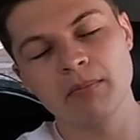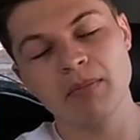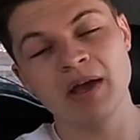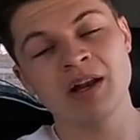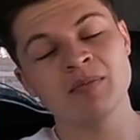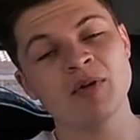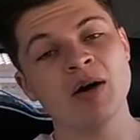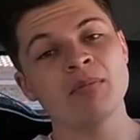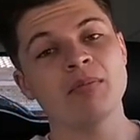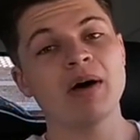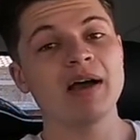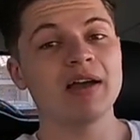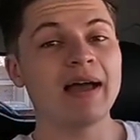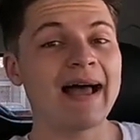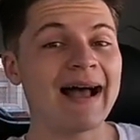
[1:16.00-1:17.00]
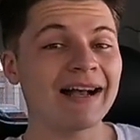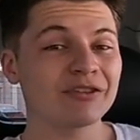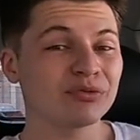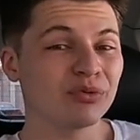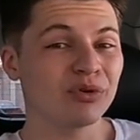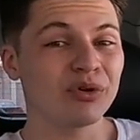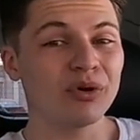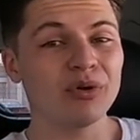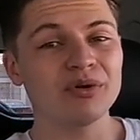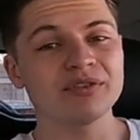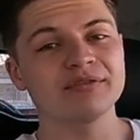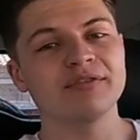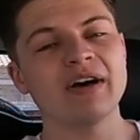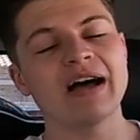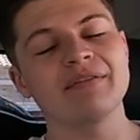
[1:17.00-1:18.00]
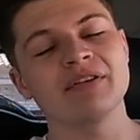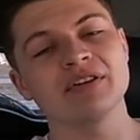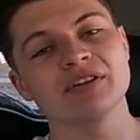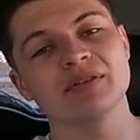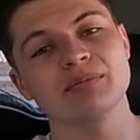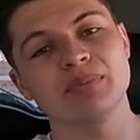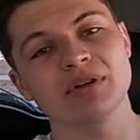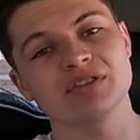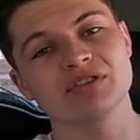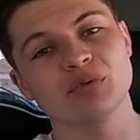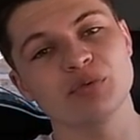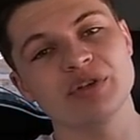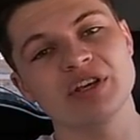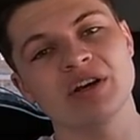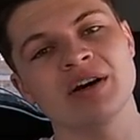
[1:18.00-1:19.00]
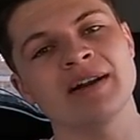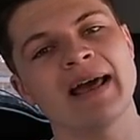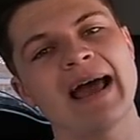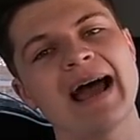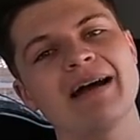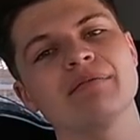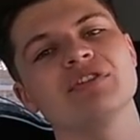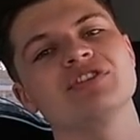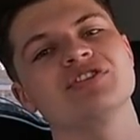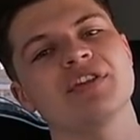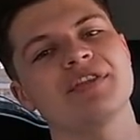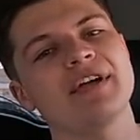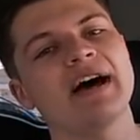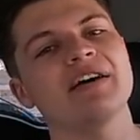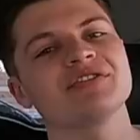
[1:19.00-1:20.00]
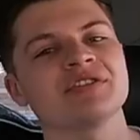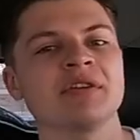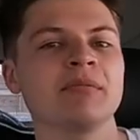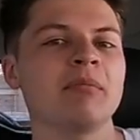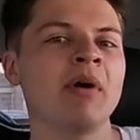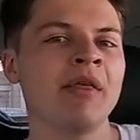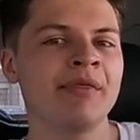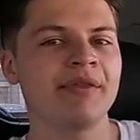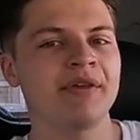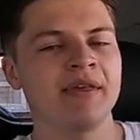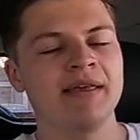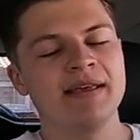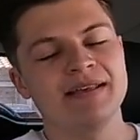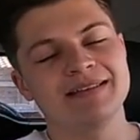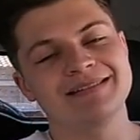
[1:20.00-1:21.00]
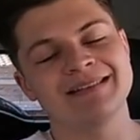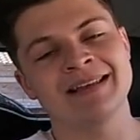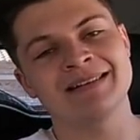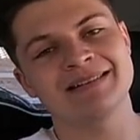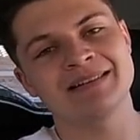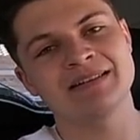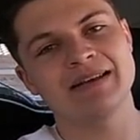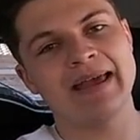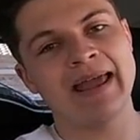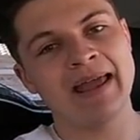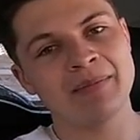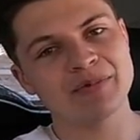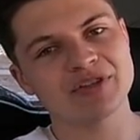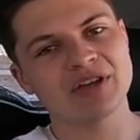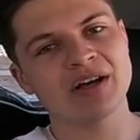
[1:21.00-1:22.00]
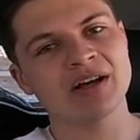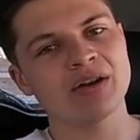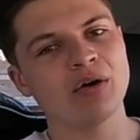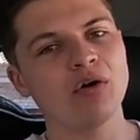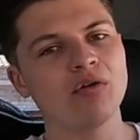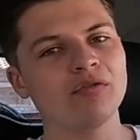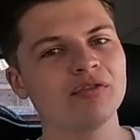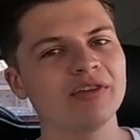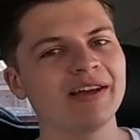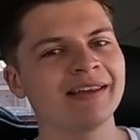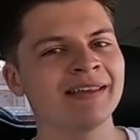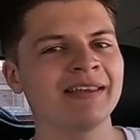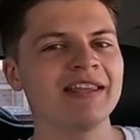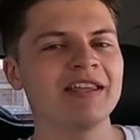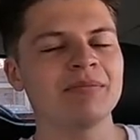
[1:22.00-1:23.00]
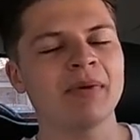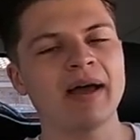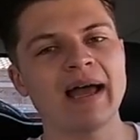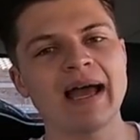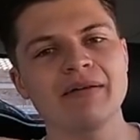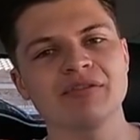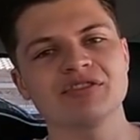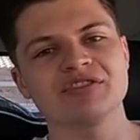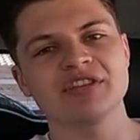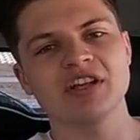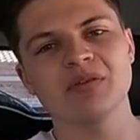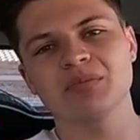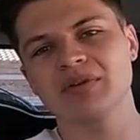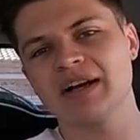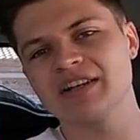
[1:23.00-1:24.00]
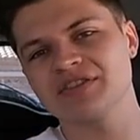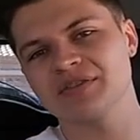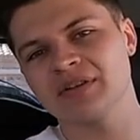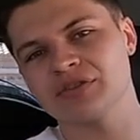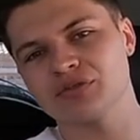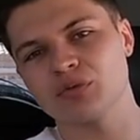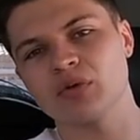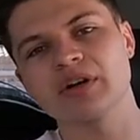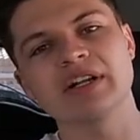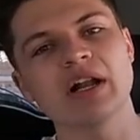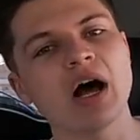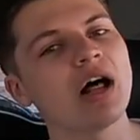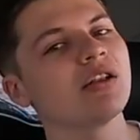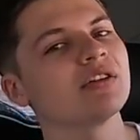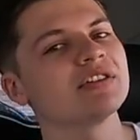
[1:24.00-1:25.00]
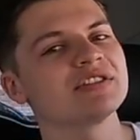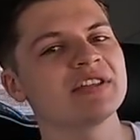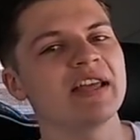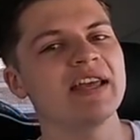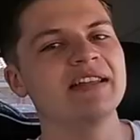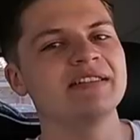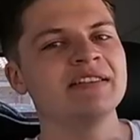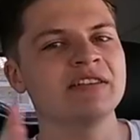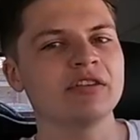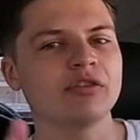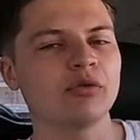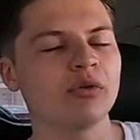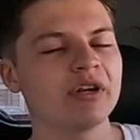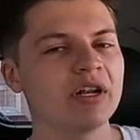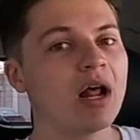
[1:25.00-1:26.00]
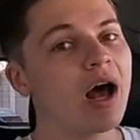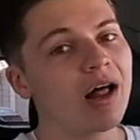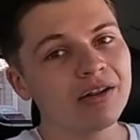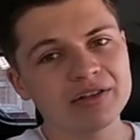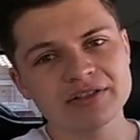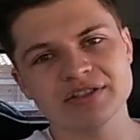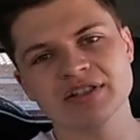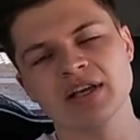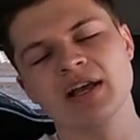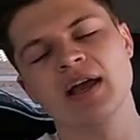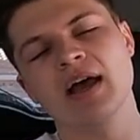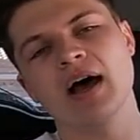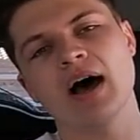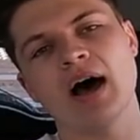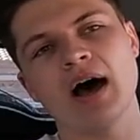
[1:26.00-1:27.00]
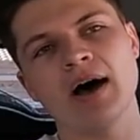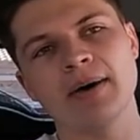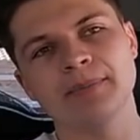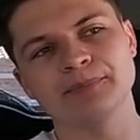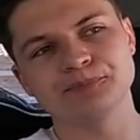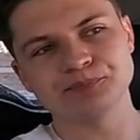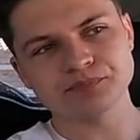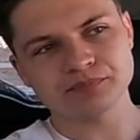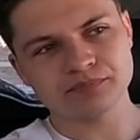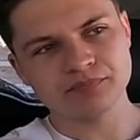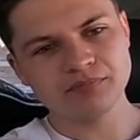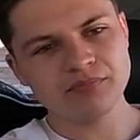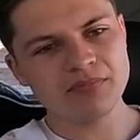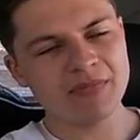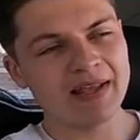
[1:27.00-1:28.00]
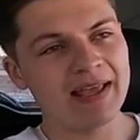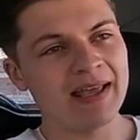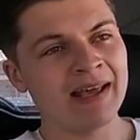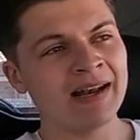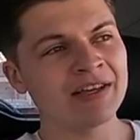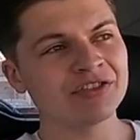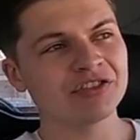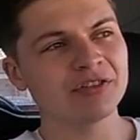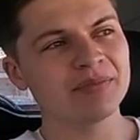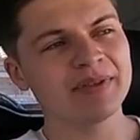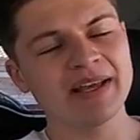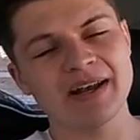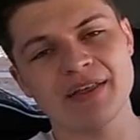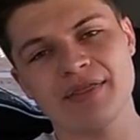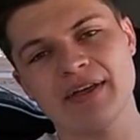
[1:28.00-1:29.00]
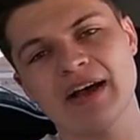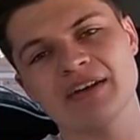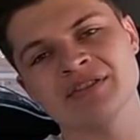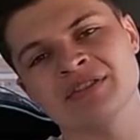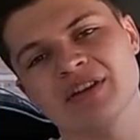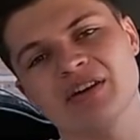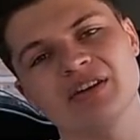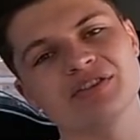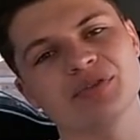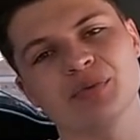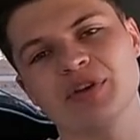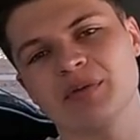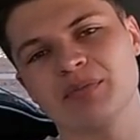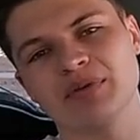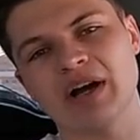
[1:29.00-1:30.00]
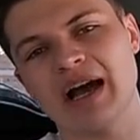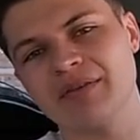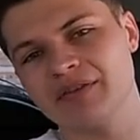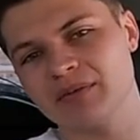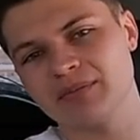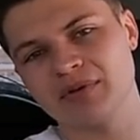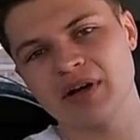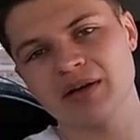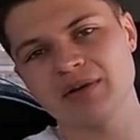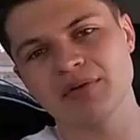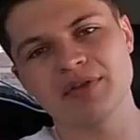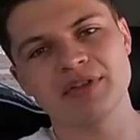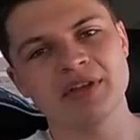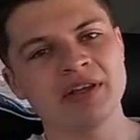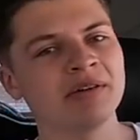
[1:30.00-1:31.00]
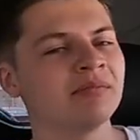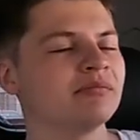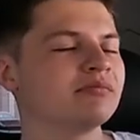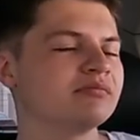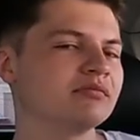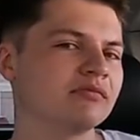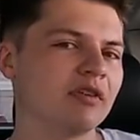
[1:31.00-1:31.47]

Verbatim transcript: minimum. My actual goal is 500 books a week on average, a thousand a month sent into Amazon. Hopefully I can keep my average sale price around $20, 18 to $20. Um, and I should be at a thousand dollars a week profit probably within